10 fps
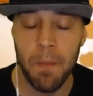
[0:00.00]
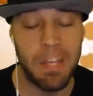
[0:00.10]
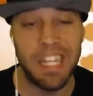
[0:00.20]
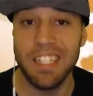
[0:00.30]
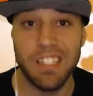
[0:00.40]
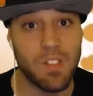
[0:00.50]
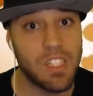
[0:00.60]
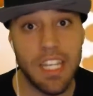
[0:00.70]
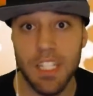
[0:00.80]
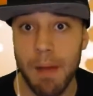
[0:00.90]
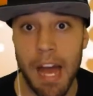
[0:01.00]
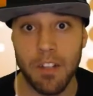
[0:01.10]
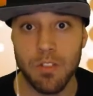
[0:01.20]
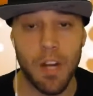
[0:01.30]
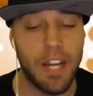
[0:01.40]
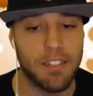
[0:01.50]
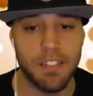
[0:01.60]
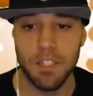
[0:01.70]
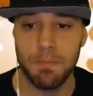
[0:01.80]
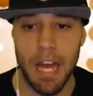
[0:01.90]
because of siege battles, right?
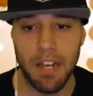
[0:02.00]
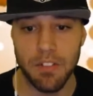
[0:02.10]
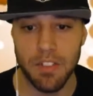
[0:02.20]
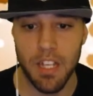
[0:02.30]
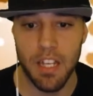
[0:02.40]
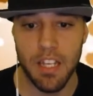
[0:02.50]
Siege battles